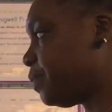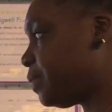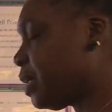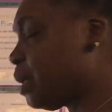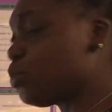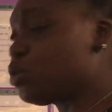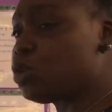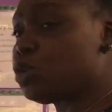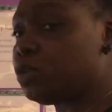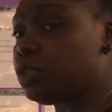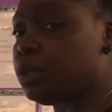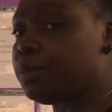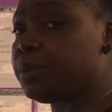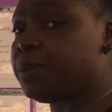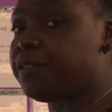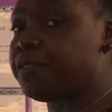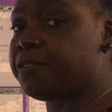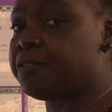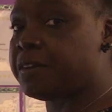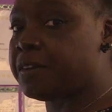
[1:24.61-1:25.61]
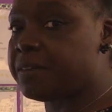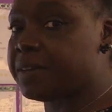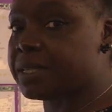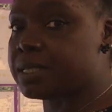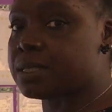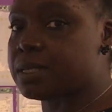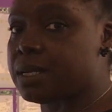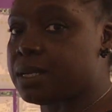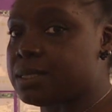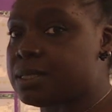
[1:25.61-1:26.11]
I'm sure they'll be very
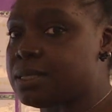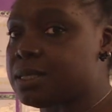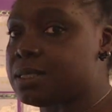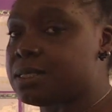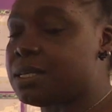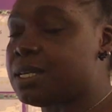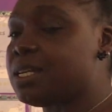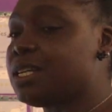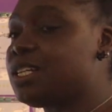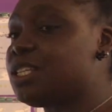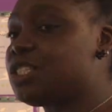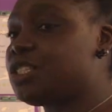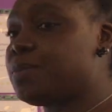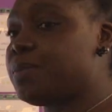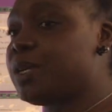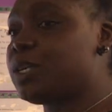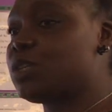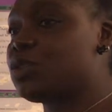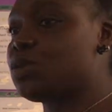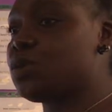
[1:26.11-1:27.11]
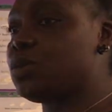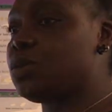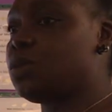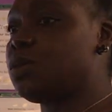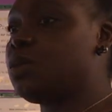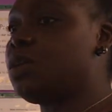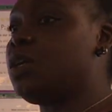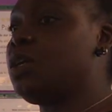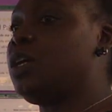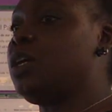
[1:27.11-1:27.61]
excited to make sure.
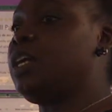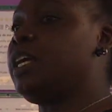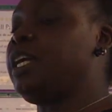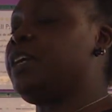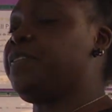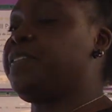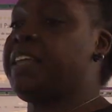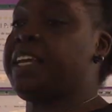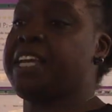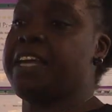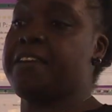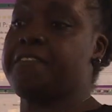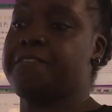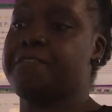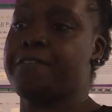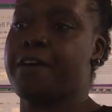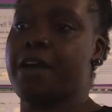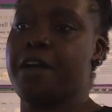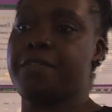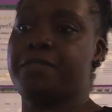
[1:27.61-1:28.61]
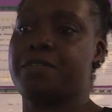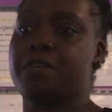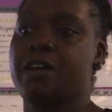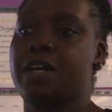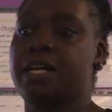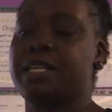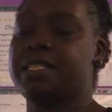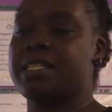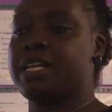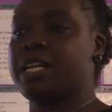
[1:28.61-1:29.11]
If they get 5
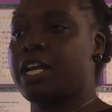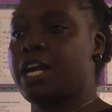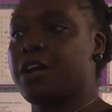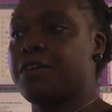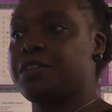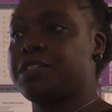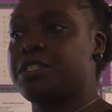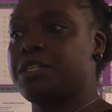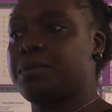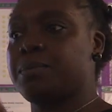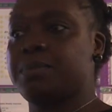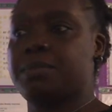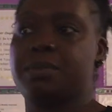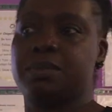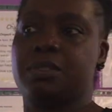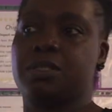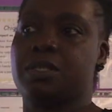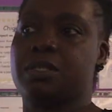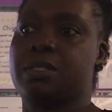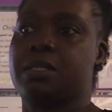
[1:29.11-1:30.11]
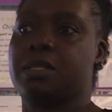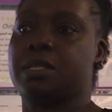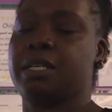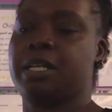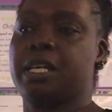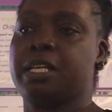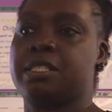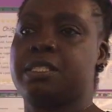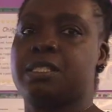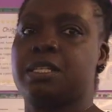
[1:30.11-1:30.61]
right, encourage them, just
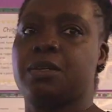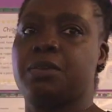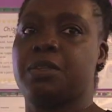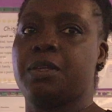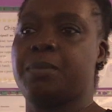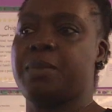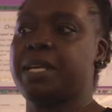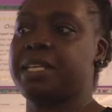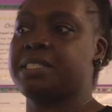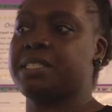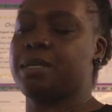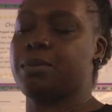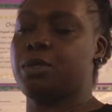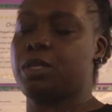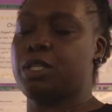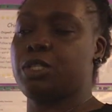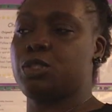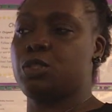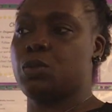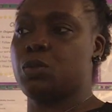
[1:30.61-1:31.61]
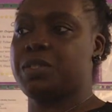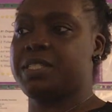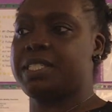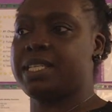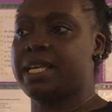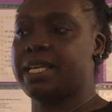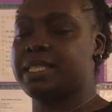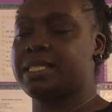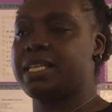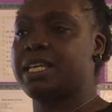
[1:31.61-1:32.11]
tell them next time they can do 6.
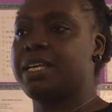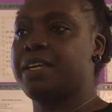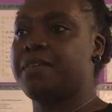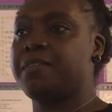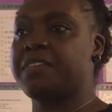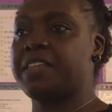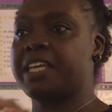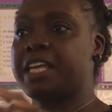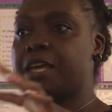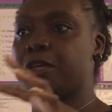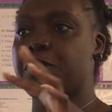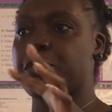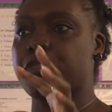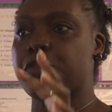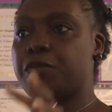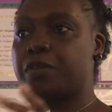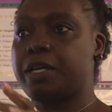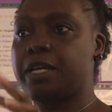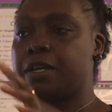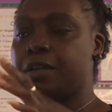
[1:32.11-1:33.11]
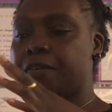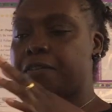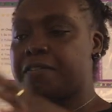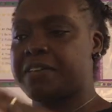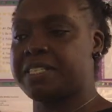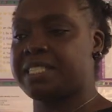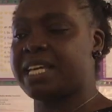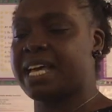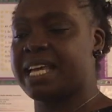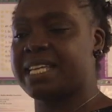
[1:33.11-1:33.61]
If they get 3,
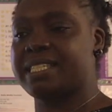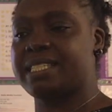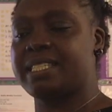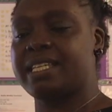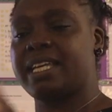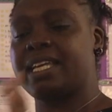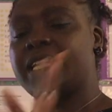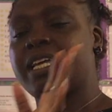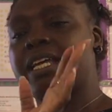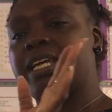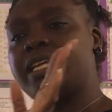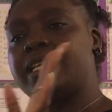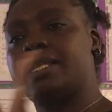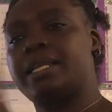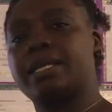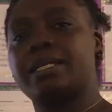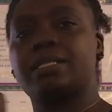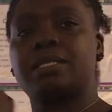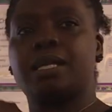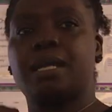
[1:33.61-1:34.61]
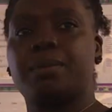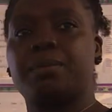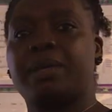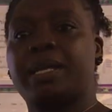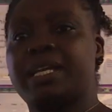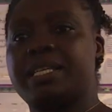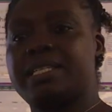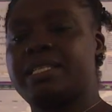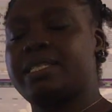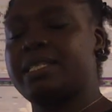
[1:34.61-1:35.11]
fantastic. Next time
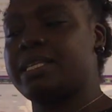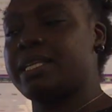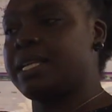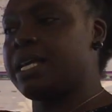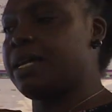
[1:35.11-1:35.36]
get 6.